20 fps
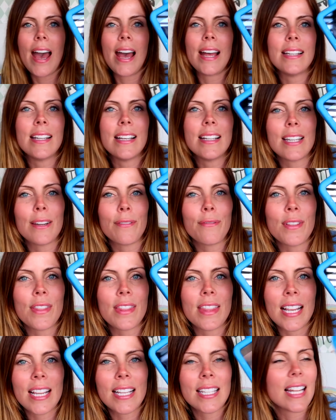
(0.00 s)
and
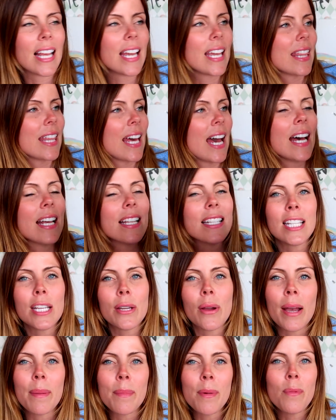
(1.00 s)
different things like that. So
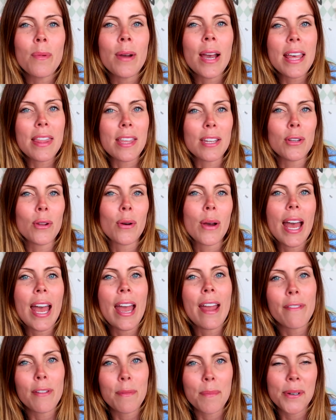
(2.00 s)
I'm aware that not
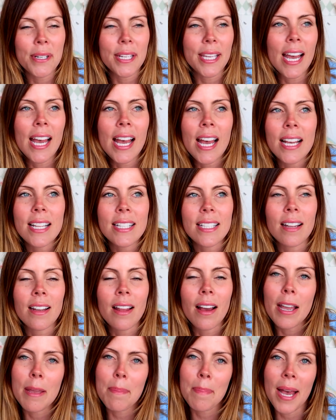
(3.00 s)
everybody has an
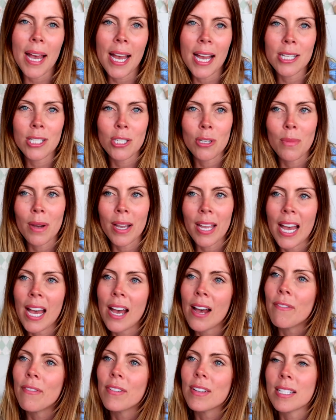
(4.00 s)
iPad. You might
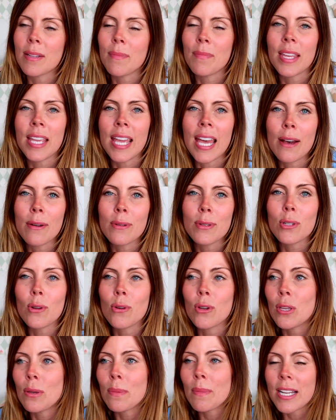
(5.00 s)
have something else,
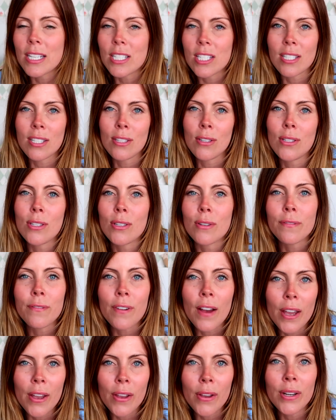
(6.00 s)
or you might just use your
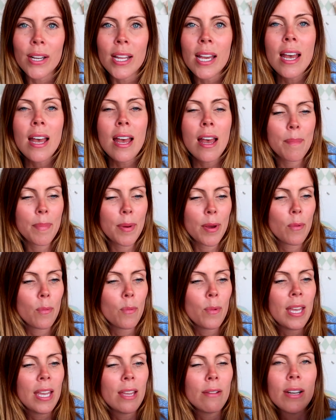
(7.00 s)
phone, but
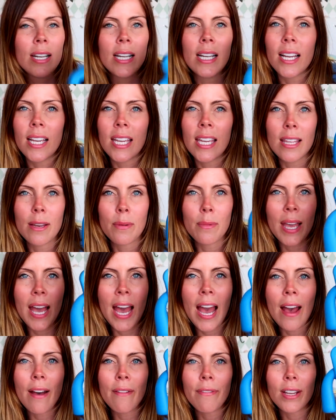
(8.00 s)
we're really lucky that we
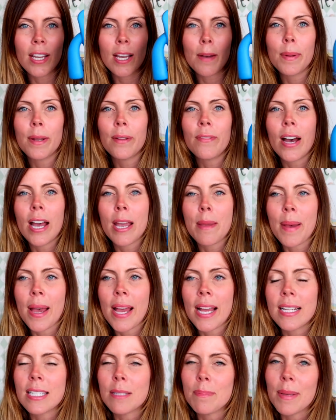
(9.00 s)
have a couple of
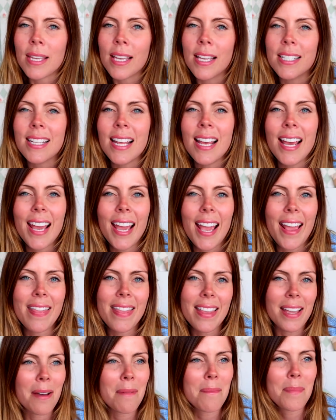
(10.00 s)
iPads because in
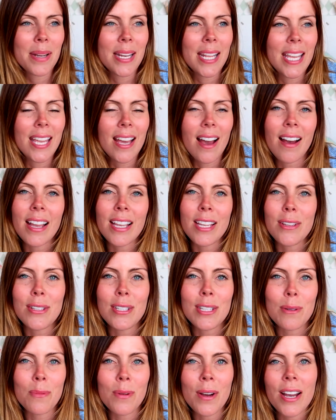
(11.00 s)
the company I
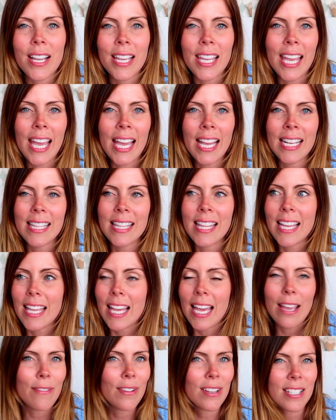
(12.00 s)
used to work in, they
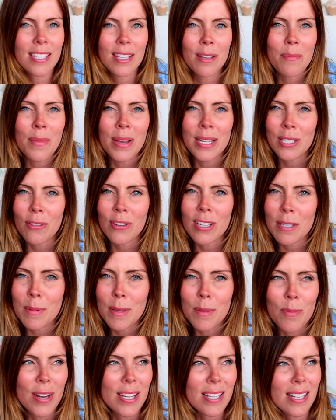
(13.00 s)
gave us them as
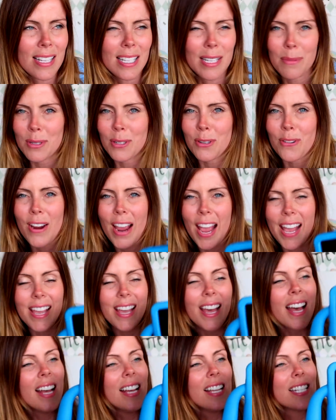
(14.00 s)
Christmas presents. It was
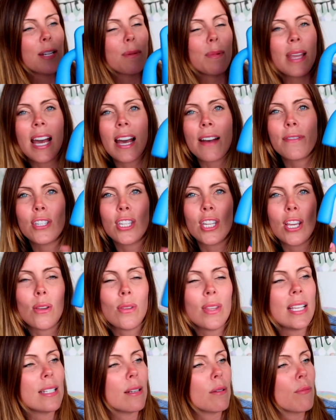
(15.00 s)
great. So we have
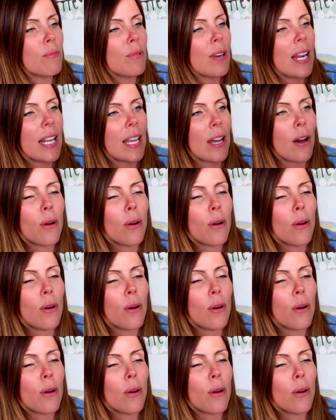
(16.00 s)
two. These are really